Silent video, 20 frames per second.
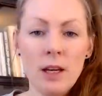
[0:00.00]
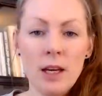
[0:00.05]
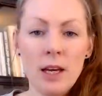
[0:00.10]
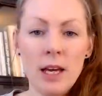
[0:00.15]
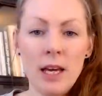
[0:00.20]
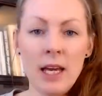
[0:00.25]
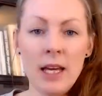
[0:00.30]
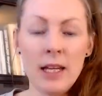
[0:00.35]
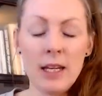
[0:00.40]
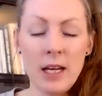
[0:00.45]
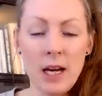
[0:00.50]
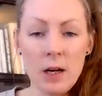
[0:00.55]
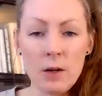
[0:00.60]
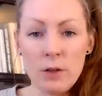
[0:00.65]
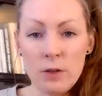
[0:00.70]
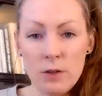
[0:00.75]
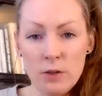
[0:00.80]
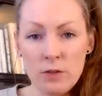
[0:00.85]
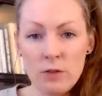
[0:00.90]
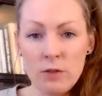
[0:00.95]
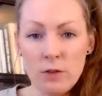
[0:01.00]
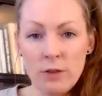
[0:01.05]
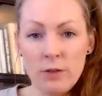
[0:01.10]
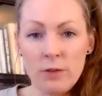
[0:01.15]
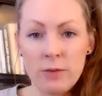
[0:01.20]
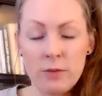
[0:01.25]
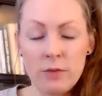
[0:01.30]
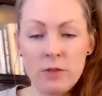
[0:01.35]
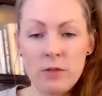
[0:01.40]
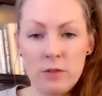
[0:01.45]
now you're sort of
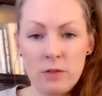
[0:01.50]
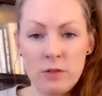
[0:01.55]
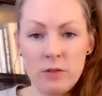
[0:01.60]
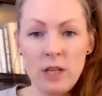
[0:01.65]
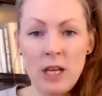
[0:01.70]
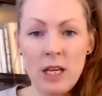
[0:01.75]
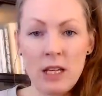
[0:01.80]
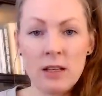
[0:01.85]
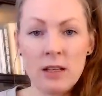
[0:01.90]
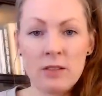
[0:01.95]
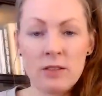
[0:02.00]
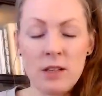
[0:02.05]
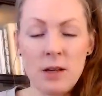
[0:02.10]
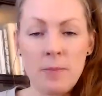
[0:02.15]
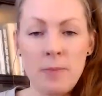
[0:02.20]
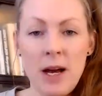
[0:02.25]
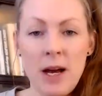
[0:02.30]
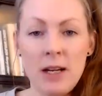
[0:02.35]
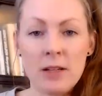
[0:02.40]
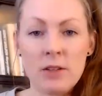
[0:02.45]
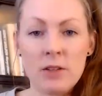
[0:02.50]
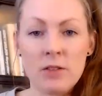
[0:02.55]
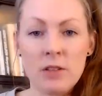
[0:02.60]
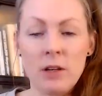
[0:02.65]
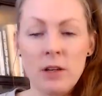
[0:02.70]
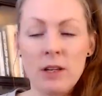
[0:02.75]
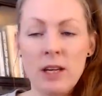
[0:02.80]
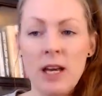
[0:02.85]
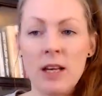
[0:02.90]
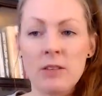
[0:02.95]
taking a step back to say,
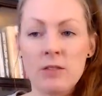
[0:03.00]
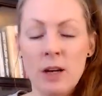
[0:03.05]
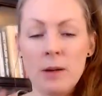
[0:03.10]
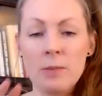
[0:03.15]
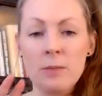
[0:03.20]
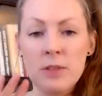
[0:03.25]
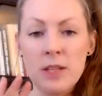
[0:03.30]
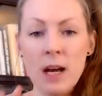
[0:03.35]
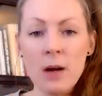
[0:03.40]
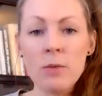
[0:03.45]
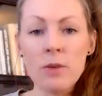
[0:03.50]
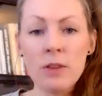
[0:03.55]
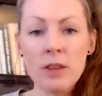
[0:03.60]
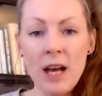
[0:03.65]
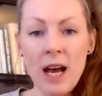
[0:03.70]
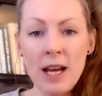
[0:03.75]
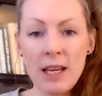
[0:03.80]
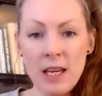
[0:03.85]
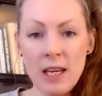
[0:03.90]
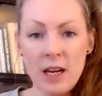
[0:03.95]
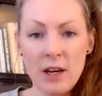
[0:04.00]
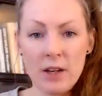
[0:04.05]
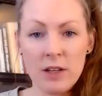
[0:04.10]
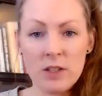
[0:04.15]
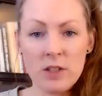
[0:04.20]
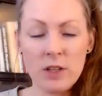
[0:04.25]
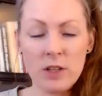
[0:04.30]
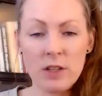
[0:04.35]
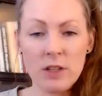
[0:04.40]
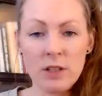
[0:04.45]
okay, so I'm done with that
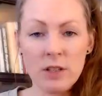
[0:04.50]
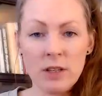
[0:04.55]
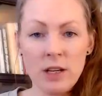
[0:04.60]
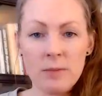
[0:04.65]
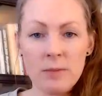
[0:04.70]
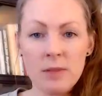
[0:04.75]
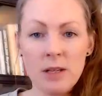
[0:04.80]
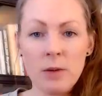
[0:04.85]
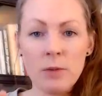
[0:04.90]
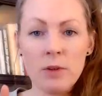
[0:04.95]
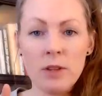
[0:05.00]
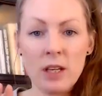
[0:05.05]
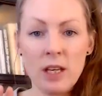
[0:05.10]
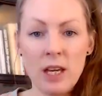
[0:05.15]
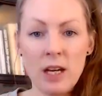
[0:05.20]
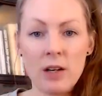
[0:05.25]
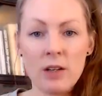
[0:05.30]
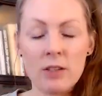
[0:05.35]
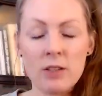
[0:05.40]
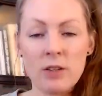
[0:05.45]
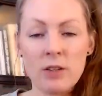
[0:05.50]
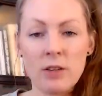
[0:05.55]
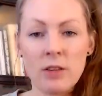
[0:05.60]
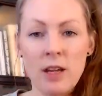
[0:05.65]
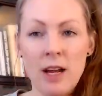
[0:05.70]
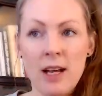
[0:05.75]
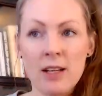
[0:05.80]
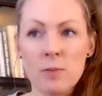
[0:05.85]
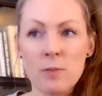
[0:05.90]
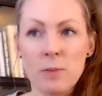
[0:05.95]
character. I'm done with the character that
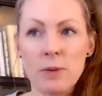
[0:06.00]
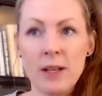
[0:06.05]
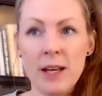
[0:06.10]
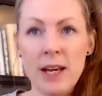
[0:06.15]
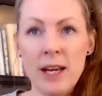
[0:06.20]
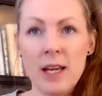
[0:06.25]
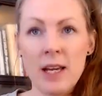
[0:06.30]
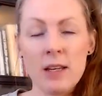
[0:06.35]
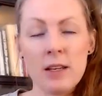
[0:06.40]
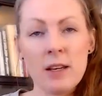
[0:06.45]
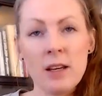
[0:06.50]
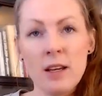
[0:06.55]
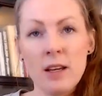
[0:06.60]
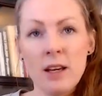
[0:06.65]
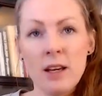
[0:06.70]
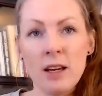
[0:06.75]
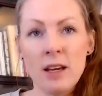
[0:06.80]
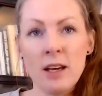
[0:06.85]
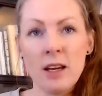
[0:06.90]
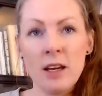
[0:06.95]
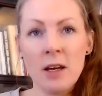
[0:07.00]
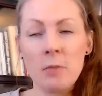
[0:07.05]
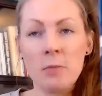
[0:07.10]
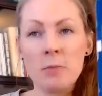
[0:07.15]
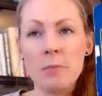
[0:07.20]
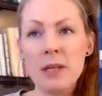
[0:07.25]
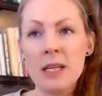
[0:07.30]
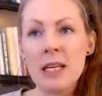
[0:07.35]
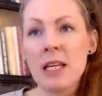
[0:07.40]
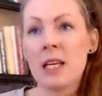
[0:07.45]
has played
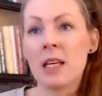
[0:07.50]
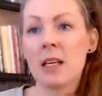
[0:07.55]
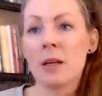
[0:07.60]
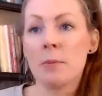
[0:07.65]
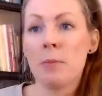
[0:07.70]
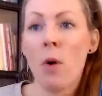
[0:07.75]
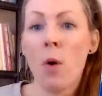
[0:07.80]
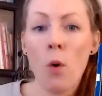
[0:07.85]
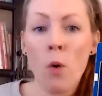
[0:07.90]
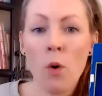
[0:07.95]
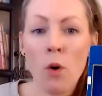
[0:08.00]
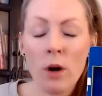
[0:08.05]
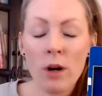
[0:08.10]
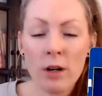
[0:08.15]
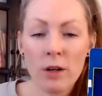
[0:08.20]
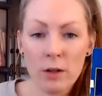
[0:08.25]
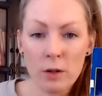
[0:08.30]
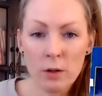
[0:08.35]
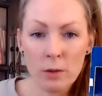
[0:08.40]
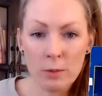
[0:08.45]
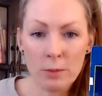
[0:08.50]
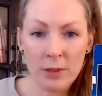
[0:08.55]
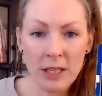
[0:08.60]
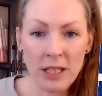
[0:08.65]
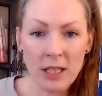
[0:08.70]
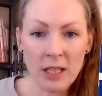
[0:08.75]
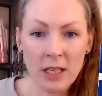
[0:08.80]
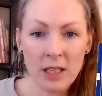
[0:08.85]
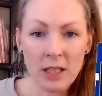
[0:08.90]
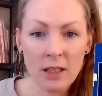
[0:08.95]
being poor or
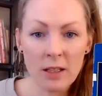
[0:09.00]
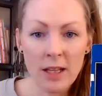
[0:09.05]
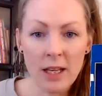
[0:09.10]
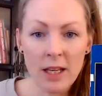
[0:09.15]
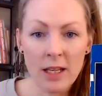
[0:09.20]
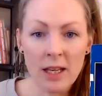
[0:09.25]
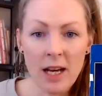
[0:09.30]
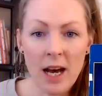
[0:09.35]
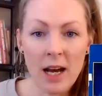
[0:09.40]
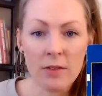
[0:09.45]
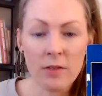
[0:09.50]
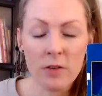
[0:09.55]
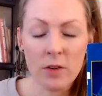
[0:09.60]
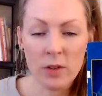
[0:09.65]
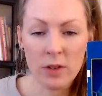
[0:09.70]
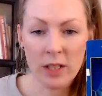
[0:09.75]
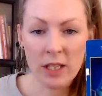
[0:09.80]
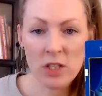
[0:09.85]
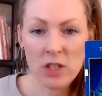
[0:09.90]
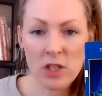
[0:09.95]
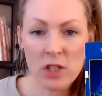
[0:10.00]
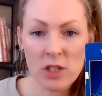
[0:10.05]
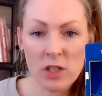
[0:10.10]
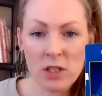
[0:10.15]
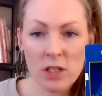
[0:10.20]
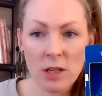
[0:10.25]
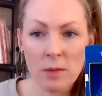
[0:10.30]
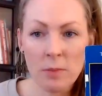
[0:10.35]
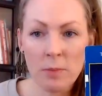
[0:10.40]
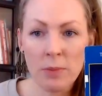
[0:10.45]
being like out of a
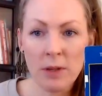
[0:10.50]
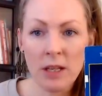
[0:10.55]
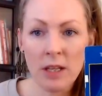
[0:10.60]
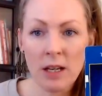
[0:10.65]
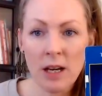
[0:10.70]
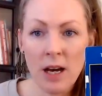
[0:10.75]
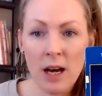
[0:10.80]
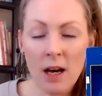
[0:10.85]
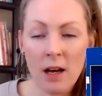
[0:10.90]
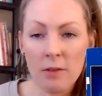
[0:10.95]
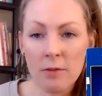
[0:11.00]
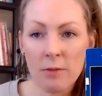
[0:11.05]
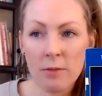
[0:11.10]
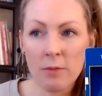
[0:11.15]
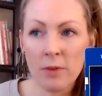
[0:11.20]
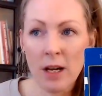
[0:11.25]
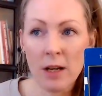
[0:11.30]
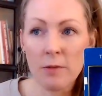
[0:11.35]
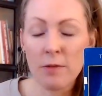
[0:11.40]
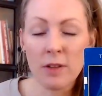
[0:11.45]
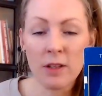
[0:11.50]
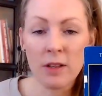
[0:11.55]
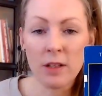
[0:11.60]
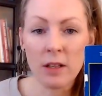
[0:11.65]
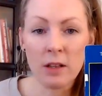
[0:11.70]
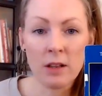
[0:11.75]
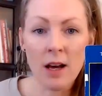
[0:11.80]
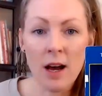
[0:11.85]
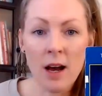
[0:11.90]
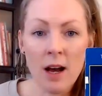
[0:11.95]
relationship, being not feeling
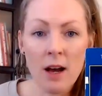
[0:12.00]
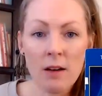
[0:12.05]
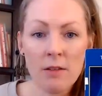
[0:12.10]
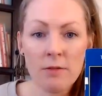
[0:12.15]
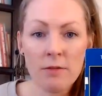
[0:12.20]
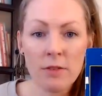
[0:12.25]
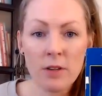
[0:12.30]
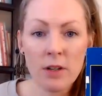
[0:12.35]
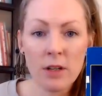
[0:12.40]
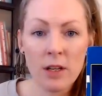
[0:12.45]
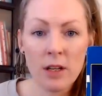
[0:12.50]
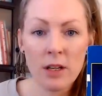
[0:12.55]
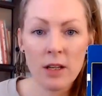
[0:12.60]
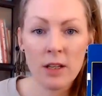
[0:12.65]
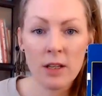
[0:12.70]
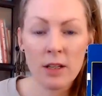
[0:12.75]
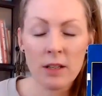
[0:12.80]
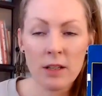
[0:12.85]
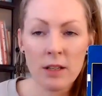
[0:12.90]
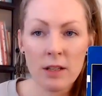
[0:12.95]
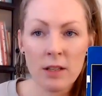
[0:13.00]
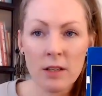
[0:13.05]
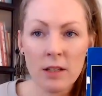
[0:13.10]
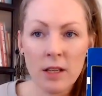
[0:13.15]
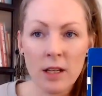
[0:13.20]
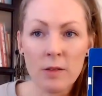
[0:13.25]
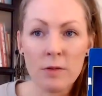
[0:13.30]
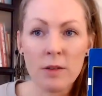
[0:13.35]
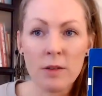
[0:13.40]
loved, not